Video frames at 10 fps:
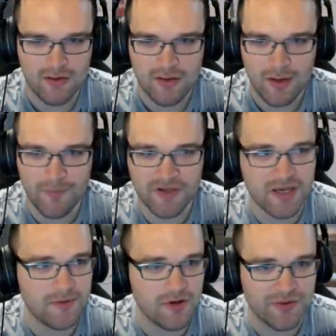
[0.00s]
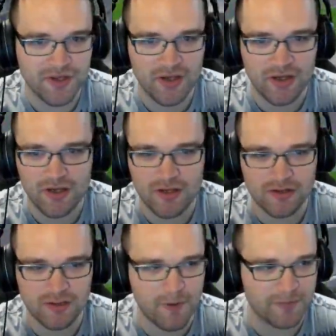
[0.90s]
I'm gonna keep going with
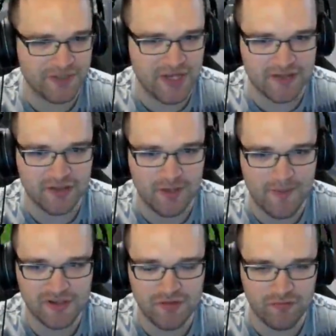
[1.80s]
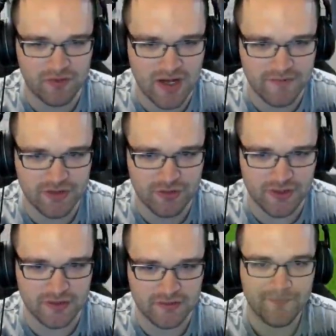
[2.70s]
the purple tack, dude. I'm actually kind of
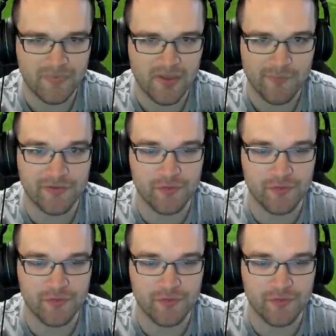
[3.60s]
enjoying it. We got 3